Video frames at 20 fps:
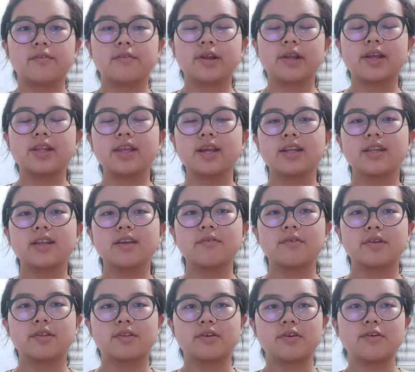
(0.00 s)
Reconnecting
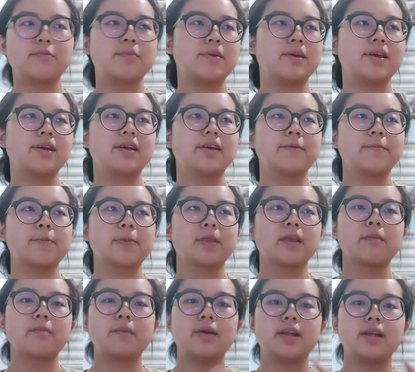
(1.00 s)
with Toby,
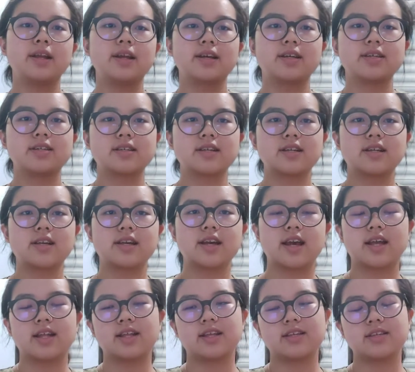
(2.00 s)
meeting Cassidy
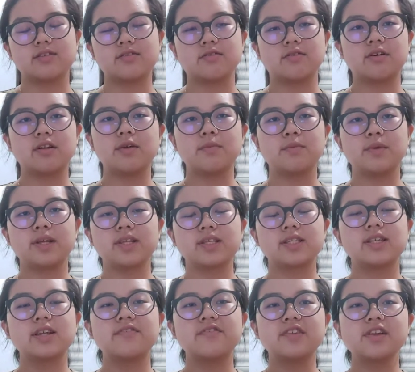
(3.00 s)
and his new
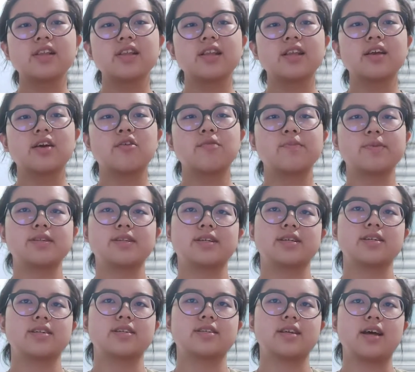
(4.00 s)
clubmates definitely opened
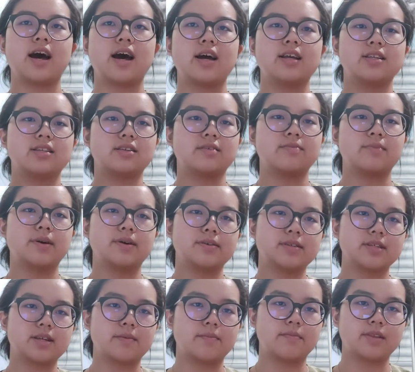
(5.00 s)
his eyes
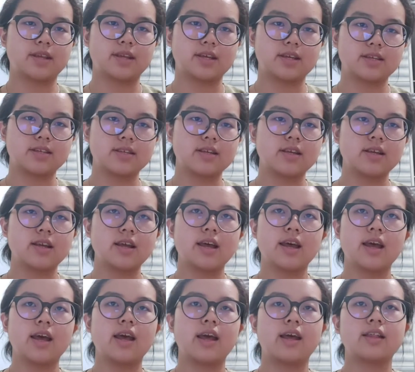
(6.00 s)
about some things
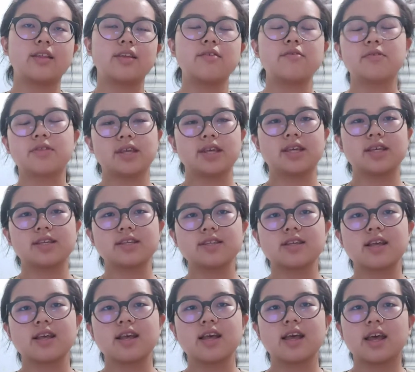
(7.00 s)
and new things.